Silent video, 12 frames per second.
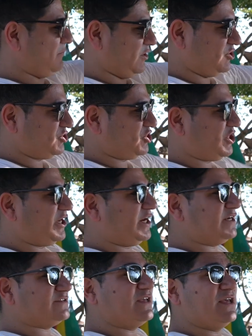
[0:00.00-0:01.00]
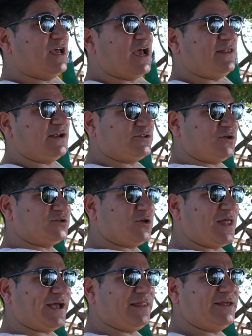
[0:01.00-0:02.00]
there's chairs, and there's
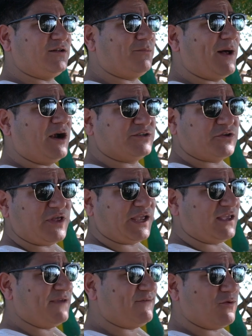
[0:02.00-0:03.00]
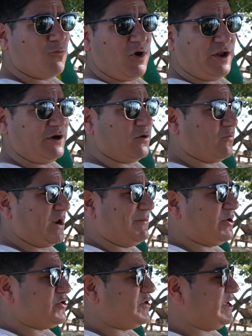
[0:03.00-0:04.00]
also like a little bar so they can give you water or
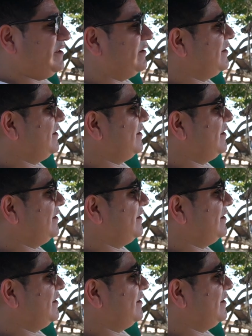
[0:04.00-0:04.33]
whatever you need.